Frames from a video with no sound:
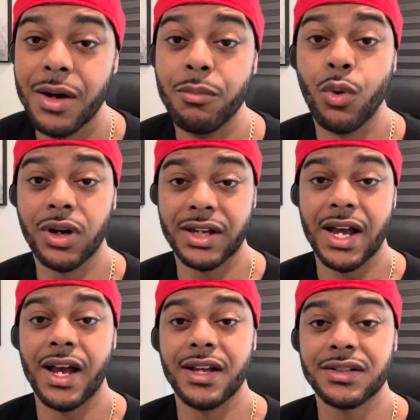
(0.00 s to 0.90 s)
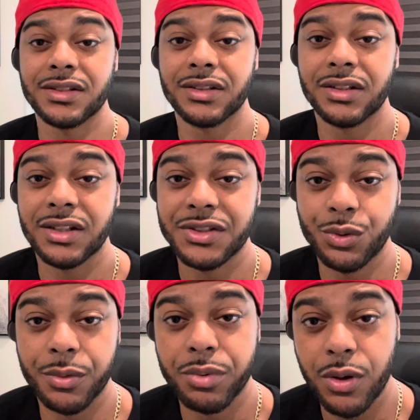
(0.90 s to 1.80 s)
more guys
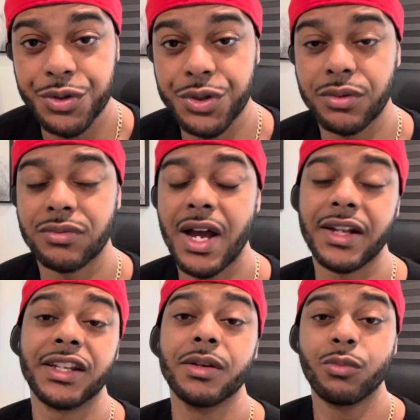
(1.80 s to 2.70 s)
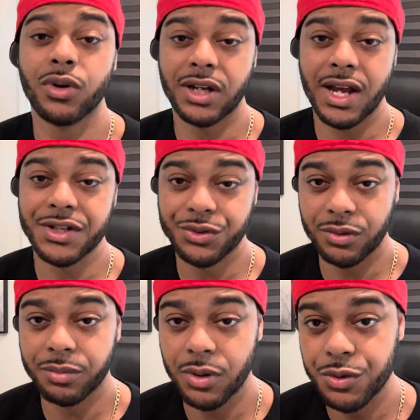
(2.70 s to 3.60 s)
to approach you, how to get more guys to
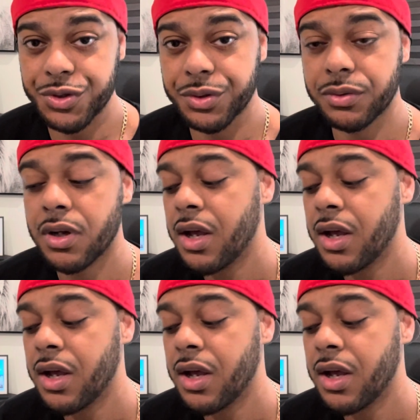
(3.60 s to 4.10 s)
approach you.